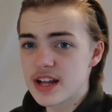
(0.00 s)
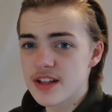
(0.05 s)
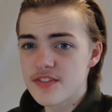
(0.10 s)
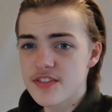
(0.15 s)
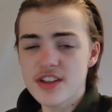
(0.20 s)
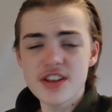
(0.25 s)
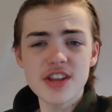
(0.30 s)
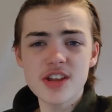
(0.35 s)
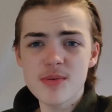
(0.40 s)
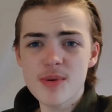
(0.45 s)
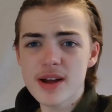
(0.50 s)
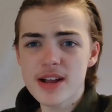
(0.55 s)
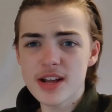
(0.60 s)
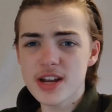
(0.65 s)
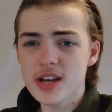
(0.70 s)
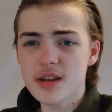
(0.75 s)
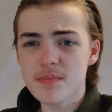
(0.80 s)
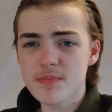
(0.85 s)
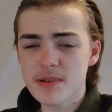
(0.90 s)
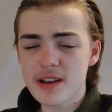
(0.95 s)
then you ain't
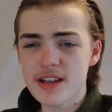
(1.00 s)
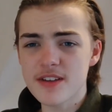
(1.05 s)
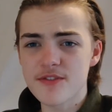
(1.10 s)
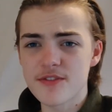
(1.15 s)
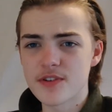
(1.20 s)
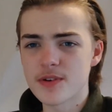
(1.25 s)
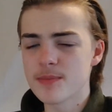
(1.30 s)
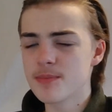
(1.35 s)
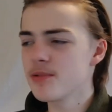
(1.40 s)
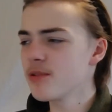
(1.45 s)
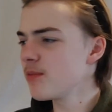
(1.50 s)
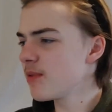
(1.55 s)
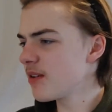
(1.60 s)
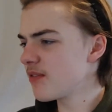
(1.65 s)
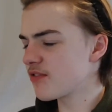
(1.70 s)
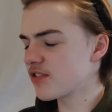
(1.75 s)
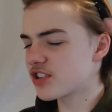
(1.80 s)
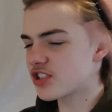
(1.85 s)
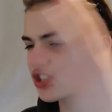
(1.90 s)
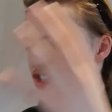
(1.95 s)
going to play football,
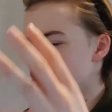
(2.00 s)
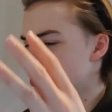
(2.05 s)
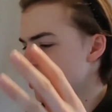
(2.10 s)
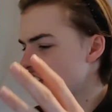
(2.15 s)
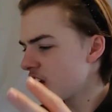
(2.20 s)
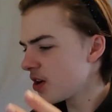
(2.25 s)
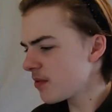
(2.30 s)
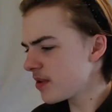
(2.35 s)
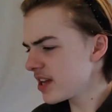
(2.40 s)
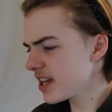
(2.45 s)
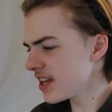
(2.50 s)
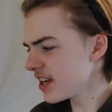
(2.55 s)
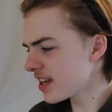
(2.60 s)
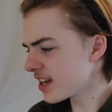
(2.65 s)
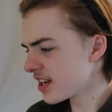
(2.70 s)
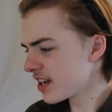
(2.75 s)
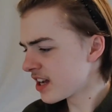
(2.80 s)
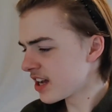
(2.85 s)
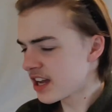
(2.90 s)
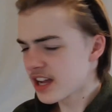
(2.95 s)
whether it's
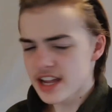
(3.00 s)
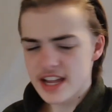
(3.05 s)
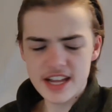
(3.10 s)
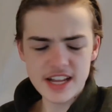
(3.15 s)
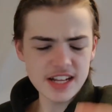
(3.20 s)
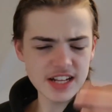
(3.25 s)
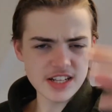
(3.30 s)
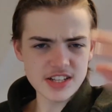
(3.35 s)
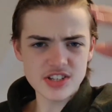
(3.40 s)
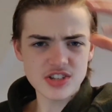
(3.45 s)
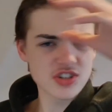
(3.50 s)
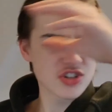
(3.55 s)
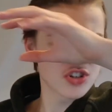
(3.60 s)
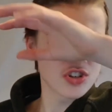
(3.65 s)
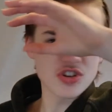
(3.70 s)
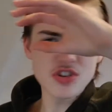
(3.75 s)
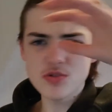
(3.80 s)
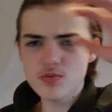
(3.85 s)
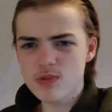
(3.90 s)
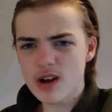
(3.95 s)
snowing, it's
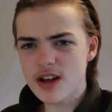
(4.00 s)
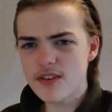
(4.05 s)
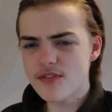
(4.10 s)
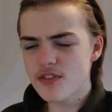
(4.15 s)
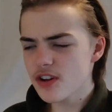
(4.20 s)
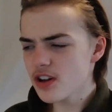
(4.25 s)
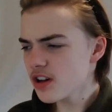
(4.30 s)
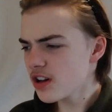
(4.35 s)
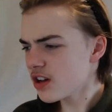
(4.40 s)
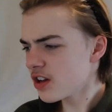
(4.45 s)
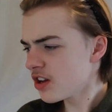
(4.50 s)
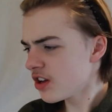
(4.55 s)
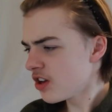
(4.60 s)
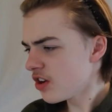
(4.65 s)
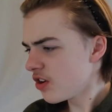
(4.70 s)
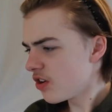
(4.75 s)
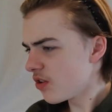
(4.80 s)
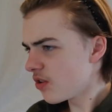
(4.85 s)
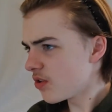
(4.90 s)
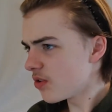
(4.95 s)
good weather,
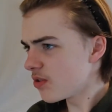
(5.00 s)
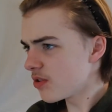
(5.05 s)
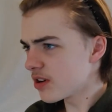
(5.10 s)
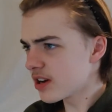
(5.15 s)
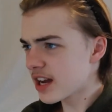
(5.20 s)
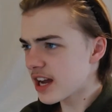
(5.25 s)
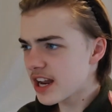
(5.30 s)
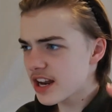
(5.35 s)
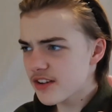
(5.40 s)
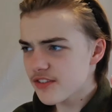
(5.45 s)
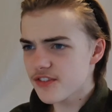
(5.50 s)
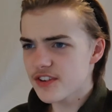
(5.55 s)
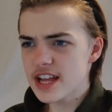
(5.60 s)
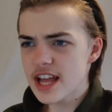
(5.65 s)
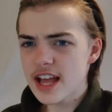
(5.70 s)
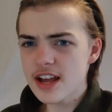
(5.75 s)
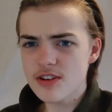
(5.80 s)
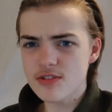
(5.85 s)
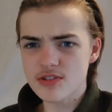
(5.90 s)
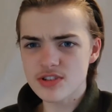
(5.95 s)
or anything
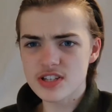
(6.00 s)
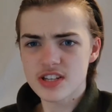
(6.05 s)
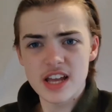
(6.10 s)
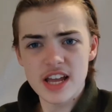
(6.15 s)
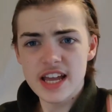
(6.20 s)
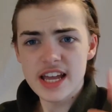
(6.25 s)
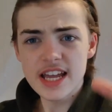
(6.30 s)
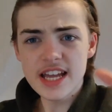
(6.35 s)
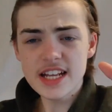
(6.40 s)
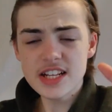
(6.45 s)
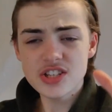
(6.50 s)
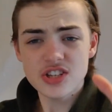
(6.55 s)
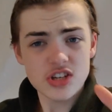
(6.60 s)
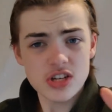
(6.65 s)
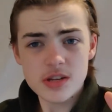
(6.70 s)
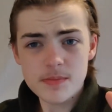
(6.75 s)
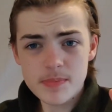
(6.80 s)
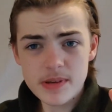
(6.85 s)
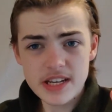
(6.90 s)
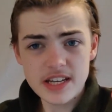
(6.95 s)
else. It's
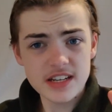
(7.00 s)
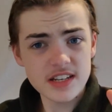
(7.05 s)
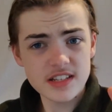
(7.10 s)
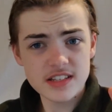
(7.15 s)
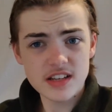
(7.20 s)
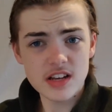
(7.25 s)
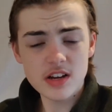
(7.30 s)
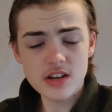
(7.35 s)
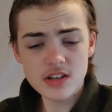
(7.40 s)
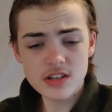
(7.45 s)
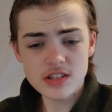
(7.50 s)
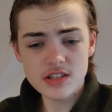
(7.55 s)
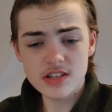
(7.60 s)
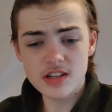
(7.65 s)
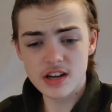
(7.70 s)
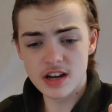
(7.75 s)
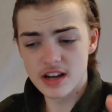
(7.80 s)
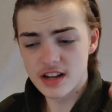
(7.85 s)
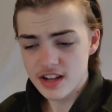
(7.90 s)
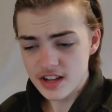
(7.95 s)
going to be a
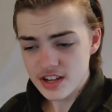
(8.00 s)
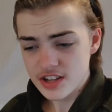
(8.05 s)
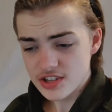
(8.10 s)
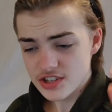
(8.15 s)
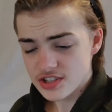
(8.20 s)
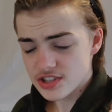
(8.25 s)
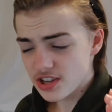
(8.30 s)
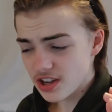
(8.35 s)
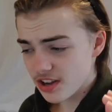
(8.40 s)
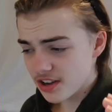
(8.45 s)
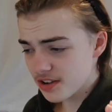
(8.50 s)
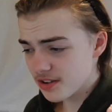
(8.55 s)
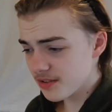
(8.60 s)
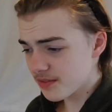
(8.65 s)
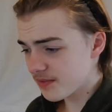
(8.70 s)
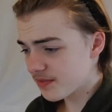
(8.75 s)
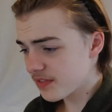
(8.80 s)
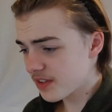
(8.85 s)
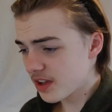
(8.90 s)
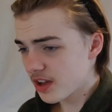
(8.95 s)
disaster.
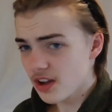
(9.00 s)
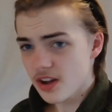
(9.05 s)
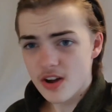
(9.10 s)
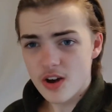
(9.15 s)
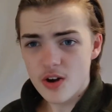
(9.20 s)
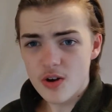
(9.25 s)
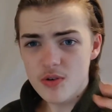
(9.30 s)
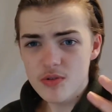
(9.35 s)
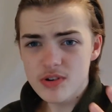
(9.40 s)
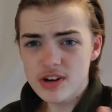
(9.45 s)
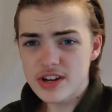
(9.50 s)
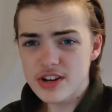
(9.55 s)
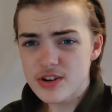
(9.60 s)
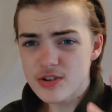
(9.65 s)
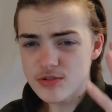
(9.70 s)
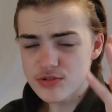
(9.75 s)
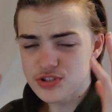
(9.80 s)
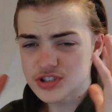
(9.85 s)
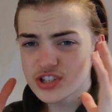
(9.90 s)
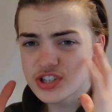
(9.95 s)
So... all in
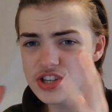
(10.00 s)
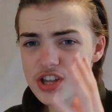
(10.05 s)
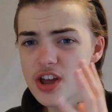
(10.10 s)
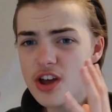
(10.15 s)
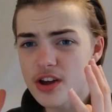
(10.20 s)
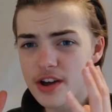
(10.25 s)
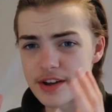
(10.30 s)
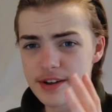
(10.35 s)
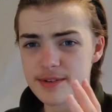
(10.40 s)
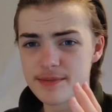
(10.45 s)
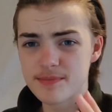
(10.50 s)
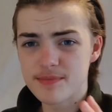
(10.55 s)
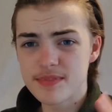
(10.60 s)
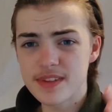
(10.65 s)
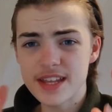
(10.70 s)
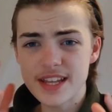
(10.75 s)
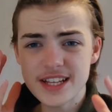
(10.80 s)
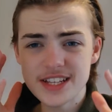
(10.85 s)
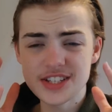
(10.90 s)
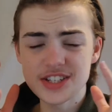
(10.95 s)
all, snow
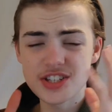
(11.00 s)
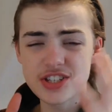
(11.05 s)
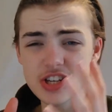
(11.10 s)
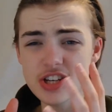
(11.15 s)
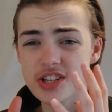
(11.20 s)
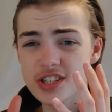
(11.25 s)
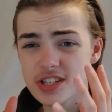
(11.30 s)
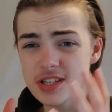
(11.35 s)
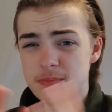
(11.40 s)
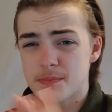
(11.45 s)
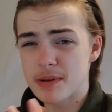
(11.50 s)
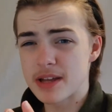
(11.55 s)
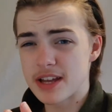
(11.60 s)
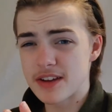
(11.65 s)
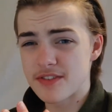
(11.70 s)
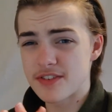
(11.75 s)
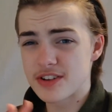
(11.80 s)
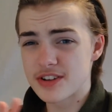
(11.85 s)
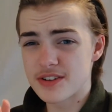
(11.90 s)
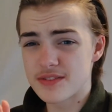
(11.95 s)
is just a bit
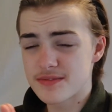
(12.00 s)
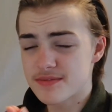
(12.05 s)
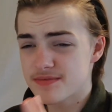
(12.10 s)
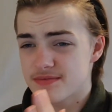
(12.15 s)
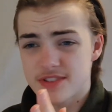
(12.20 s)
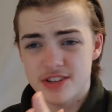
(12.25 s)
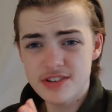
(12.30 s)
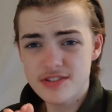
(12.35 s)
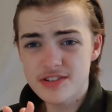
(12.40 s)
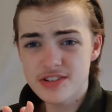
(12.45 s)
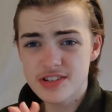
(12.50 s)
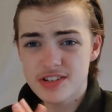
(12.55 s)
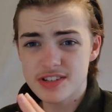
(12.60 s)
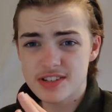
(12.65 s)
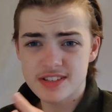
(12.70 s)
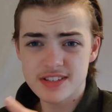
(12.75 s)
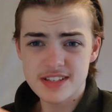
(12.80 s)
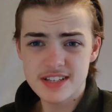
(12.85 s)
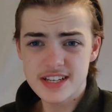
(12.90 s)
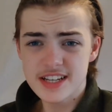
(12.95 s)
of a
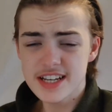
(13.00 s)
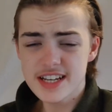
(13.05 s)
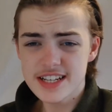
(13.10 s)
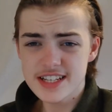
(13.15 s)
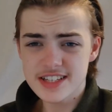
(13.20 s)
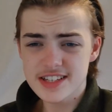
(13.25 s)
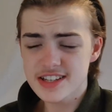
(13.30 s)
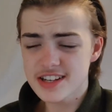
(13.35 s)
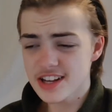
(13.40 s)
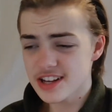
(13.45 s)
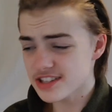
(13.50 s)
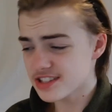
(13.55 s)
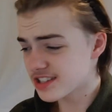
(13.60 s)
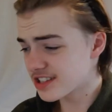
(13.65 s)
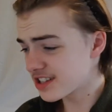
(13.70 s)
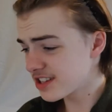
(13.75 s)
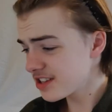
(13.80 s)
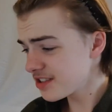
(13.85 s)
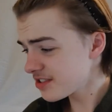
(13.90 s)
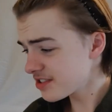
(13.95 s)
nuisance. It's an utter
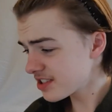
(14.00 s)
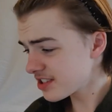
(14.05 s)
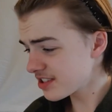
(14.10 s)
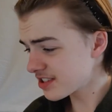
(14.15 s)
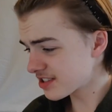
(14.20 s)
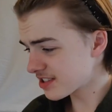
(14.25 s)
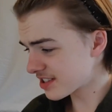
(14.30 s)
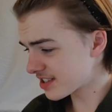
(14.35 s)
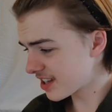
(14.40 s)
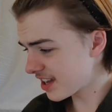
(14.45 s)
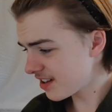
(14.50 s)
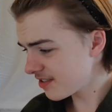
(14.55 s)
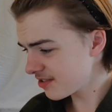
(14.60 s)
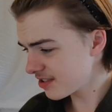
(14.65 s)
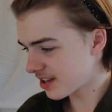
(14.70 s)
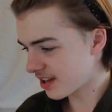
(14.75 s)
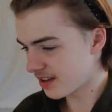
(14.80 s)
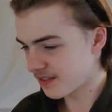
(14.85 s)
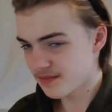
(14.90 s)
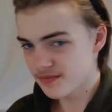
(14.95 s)
nuisance, I tell
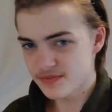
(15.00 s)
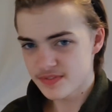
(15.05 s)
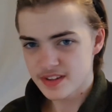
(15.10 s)
you.